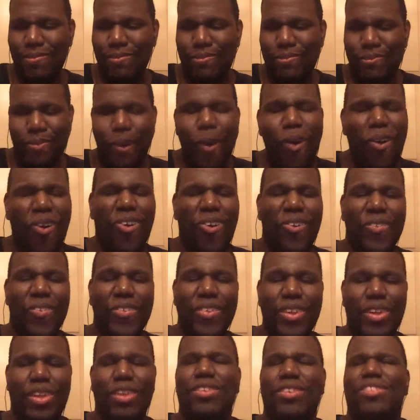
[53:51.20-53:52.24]
fall.
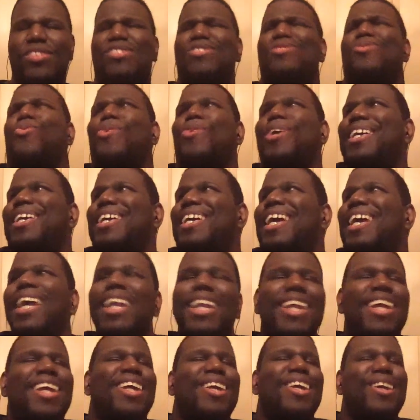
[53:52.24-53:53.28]
This is a weak
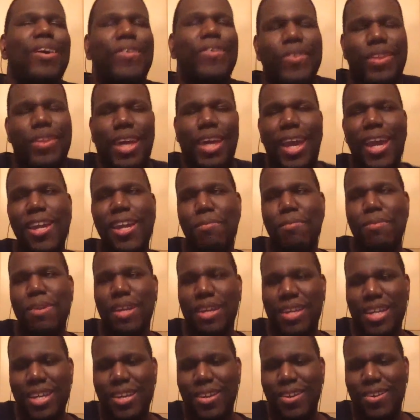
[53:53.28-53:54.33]
ending of the anime
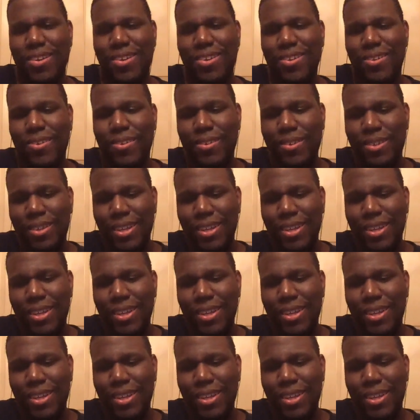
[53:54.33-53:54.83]
year, dude.